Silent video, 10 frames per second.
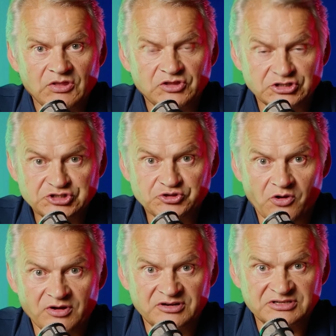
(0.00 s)
the
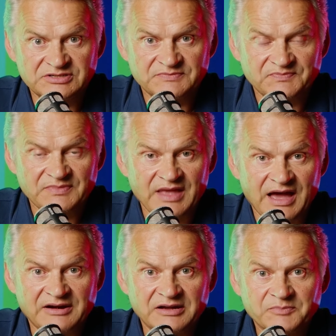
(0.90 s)
strongest
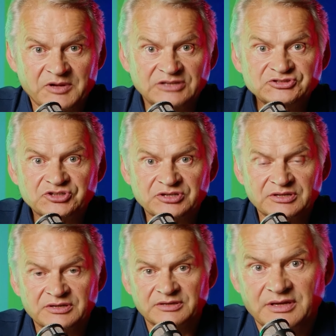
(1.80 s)
Arab country
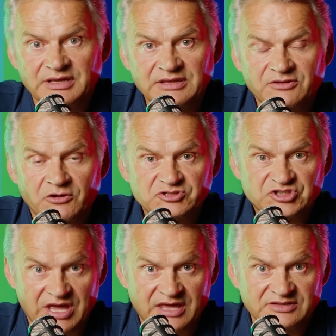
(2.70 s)
in those
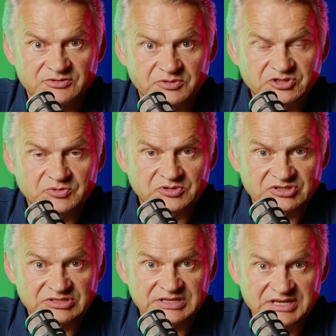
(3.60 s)
days, which
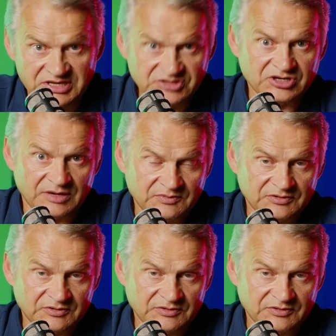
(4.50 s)
was Egypt.